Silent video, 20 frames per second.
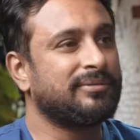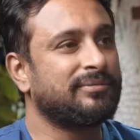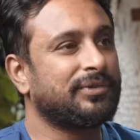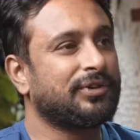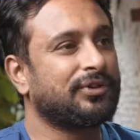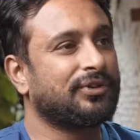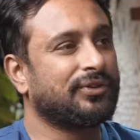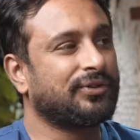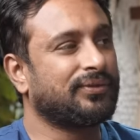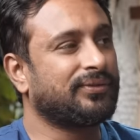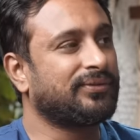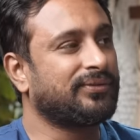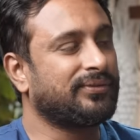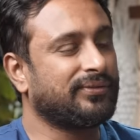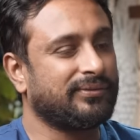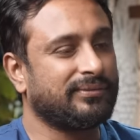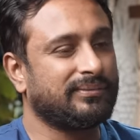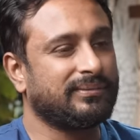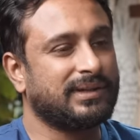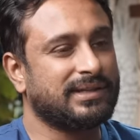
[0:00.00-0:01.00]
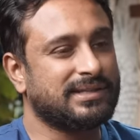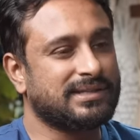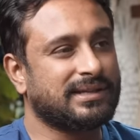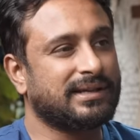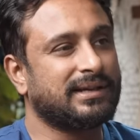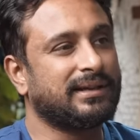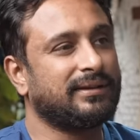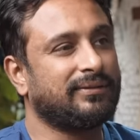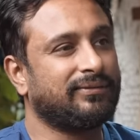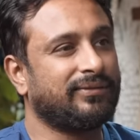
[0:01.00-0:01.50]
because of the
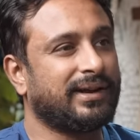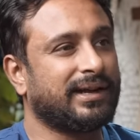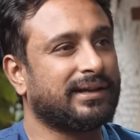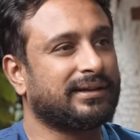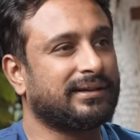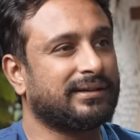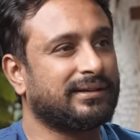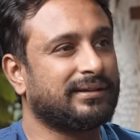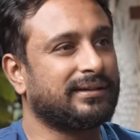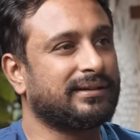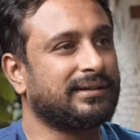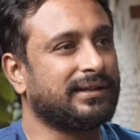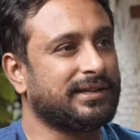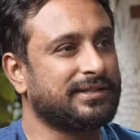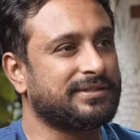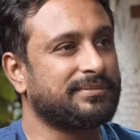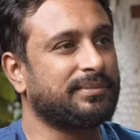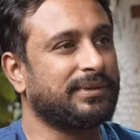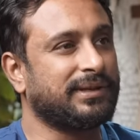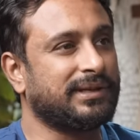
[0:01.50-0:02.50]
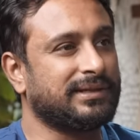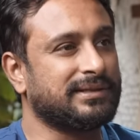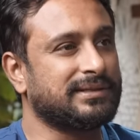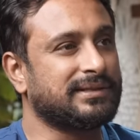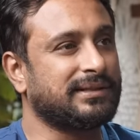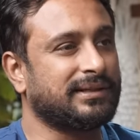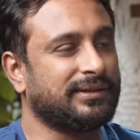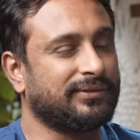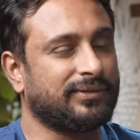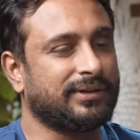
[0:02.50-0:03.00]
skill factor and the experience
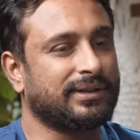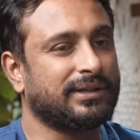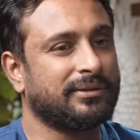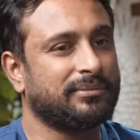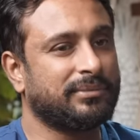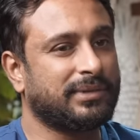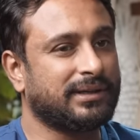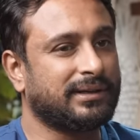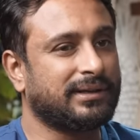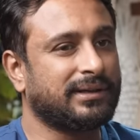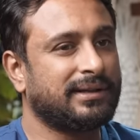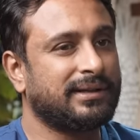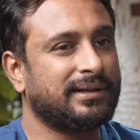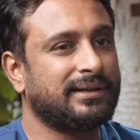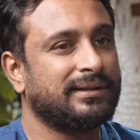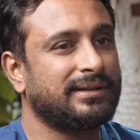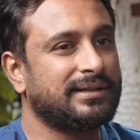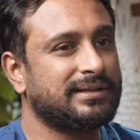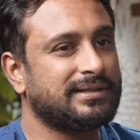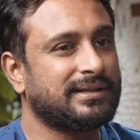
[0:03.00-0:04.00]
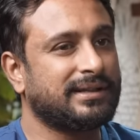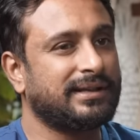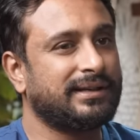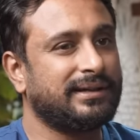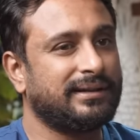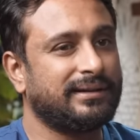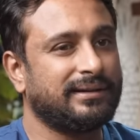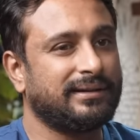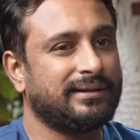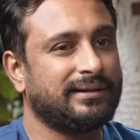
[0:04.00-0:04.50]
and everything but this side